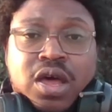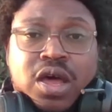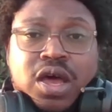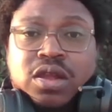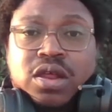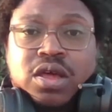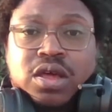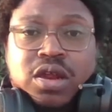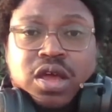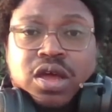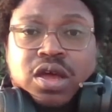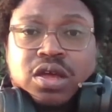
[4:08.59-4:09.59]
and then,
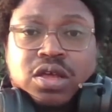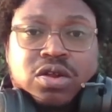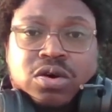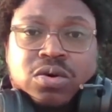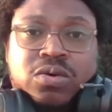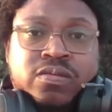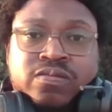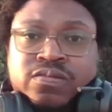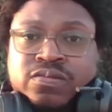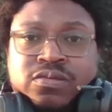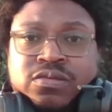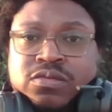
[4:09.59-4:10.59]
you know,
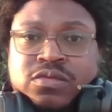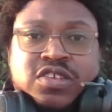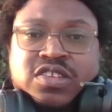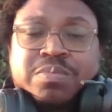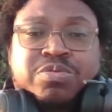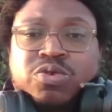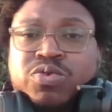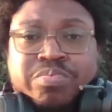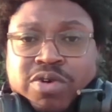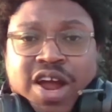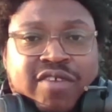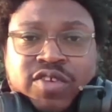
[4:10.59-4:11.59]
step three
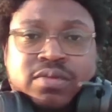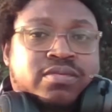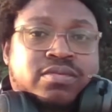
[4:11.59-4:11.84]
profit.